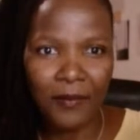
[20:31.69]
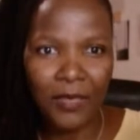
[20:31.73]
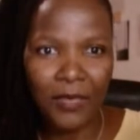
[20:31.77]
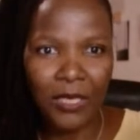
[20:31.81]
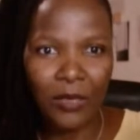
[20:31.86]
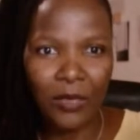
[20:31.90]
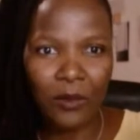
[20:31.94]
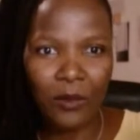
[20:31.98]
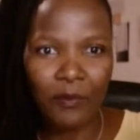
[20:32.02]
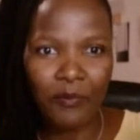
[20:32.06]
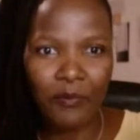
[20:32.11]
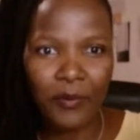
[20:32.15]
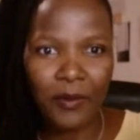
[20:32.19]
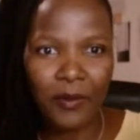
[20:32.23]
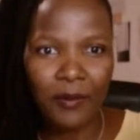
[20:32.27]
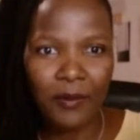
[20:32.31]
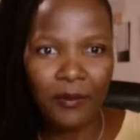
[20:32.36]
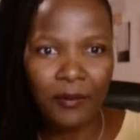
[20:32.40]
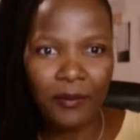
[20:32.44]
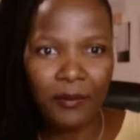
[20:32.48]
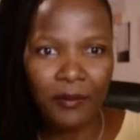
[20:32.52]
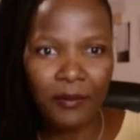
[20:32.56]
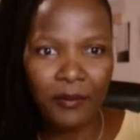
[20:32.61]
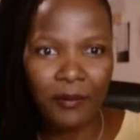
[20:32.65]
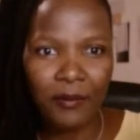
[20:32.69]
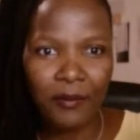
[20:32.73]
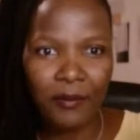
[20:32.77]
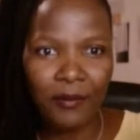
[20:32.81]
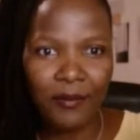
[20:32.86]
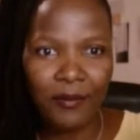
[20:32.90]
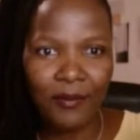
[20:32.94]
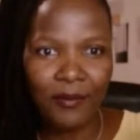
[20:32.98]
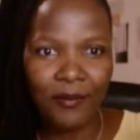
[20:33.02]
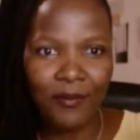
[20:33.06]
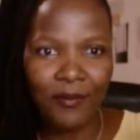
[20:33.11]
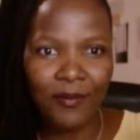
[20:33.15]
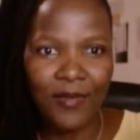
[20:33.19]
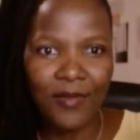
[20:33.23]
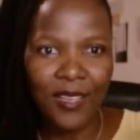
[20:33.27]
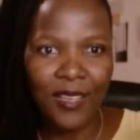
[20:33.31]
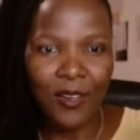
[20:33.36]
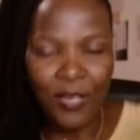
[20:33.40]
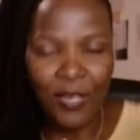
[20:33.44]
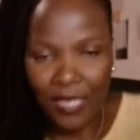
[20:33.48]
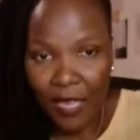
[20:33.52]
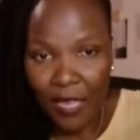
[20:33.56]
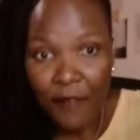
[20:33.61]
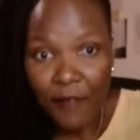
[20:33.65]

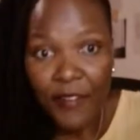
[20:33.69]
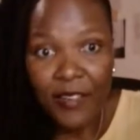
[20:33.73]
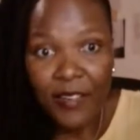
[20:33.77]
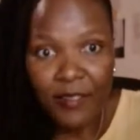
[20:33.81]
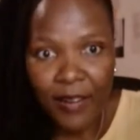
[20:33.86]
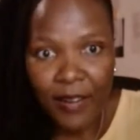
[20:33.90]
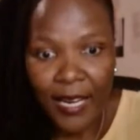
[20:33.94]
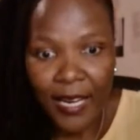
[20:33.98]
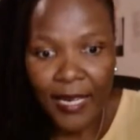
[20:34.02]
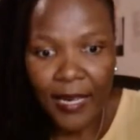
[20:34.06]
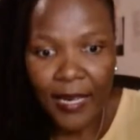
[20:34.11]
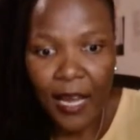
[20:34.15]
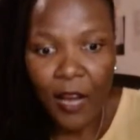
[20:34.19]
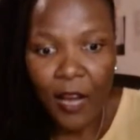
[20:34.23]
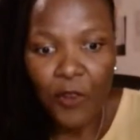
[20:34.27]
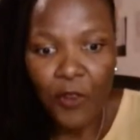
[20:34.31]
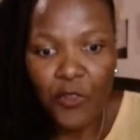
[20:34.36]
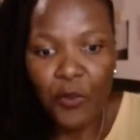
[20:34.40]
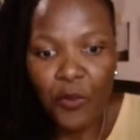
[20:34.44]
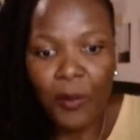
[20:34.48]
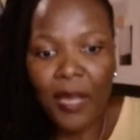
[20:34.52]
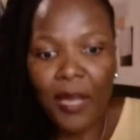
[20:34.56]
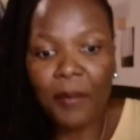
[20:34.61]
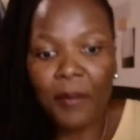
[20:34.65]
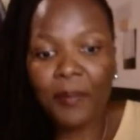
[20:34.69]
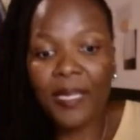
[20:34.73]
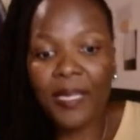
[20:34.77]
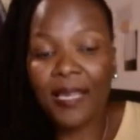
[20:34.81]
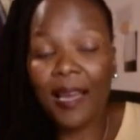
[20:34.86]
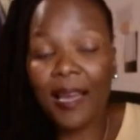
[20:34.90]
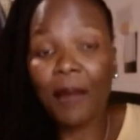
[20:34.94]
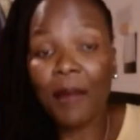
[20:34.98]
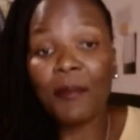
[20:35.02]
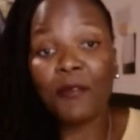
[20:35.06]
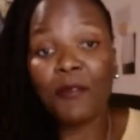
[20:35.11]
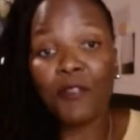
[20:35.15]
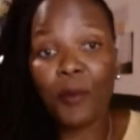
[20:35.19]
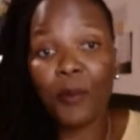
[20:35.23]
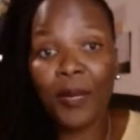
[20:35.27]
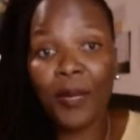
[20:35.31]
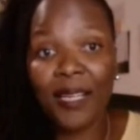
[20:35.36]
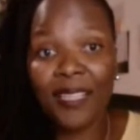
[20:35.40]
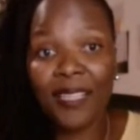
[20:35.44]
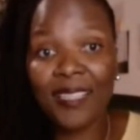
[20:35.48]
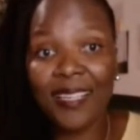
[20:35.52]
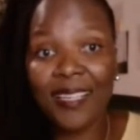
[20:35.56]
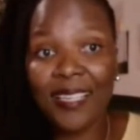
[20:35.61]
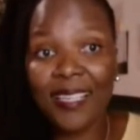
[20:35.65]
Because even right now, you might be coming from
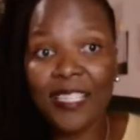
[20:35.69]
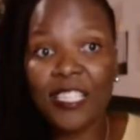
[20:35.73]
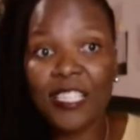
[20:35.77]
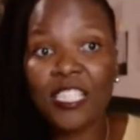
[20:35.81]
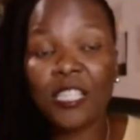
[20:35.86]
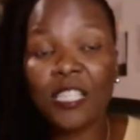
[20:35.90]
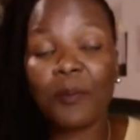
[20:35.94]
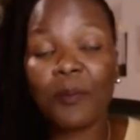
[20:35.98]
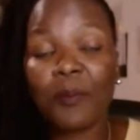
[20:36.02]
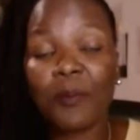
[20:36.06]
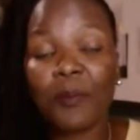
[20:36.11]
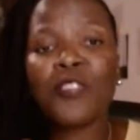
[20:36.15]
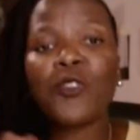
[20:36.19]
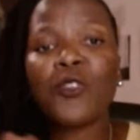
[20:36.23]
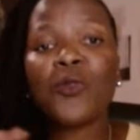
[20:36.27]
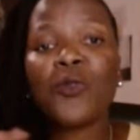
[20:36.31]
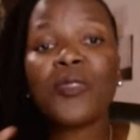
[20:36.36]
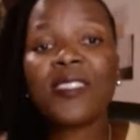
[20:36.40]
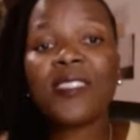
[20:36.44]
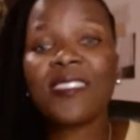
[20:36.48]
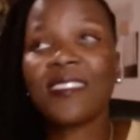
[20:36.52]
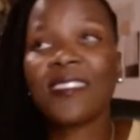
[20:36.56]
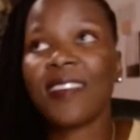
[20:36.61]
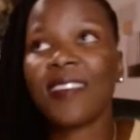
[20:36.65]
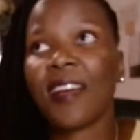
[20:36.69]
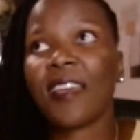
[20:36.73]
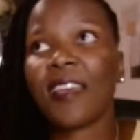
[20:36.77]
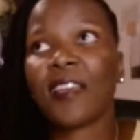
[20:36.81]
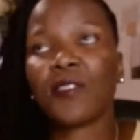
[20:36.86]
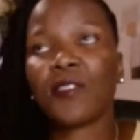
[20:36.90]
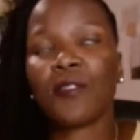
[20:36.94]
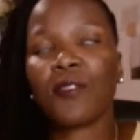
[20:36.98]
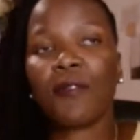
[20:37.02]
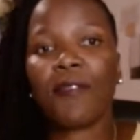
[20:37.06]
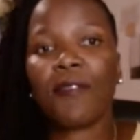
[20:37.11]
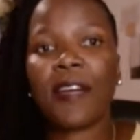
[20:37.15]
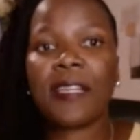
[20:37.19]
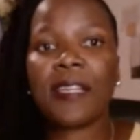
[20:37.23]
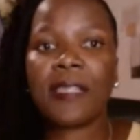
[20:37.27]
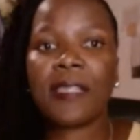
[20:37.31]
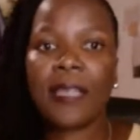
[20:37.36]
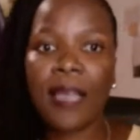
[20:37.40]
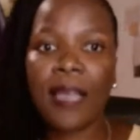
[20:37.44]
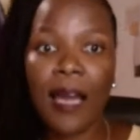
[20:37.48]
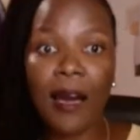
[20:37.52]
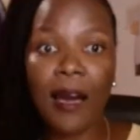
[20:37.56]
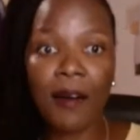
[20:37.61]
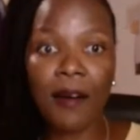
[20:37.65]
another relationship and you desire to
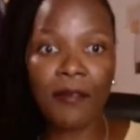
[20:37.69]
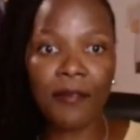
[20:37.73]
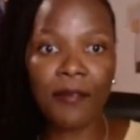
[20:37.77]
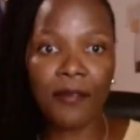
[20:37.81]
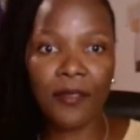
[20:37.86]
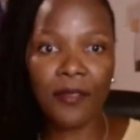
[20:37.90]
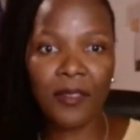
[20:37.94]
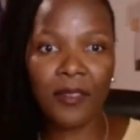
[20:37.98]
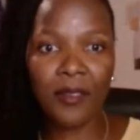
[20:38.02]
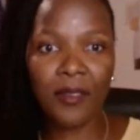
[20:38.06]
find love.